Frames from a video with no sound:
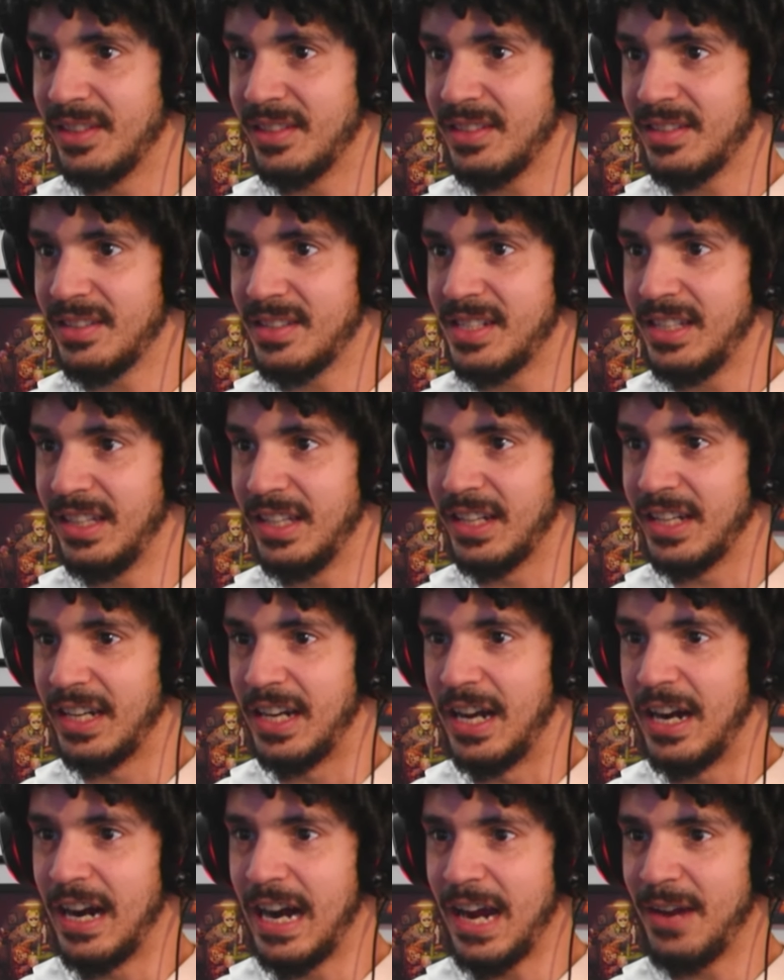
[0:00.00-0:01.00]
She
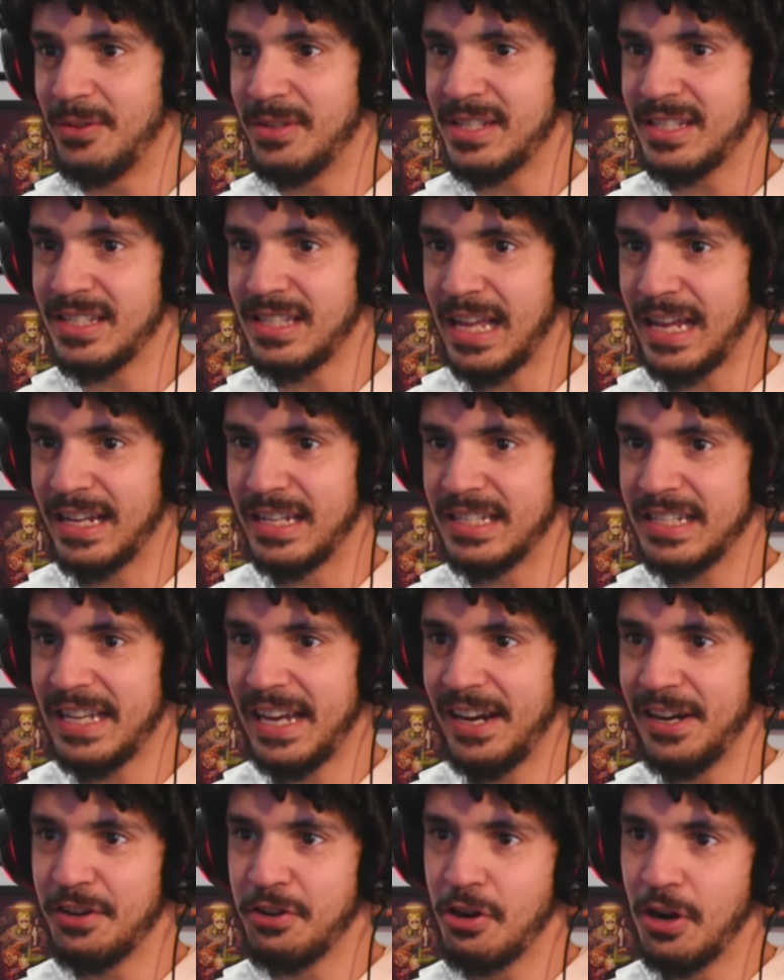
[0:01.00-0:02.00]
looking all right. Was this like a
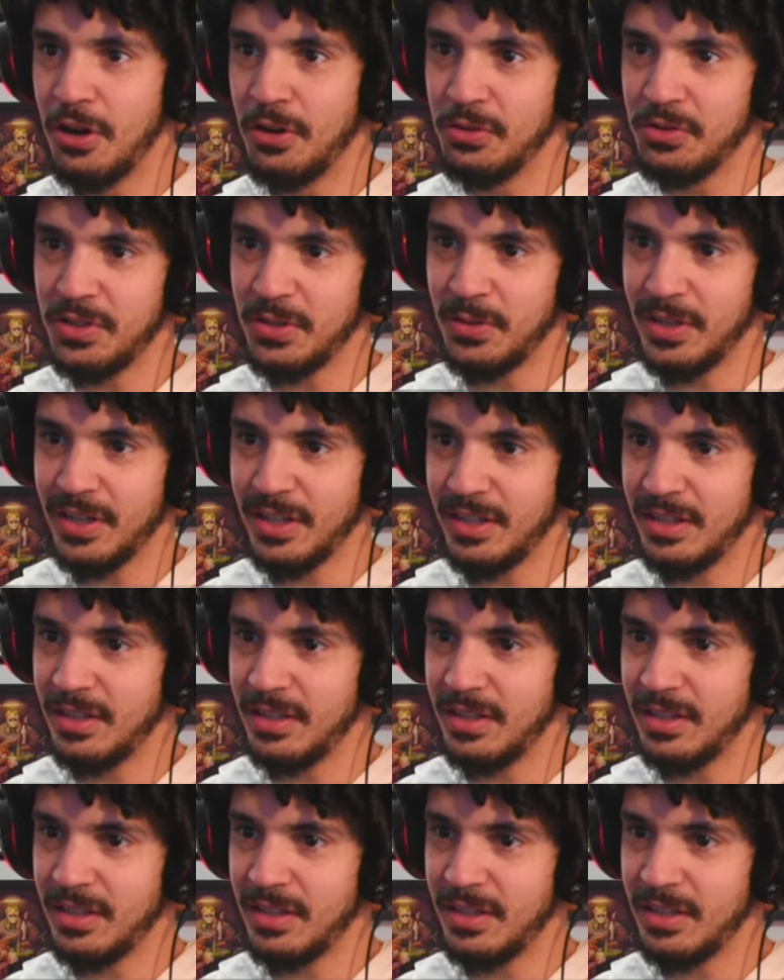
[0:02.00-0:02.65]
scarecrow sort of?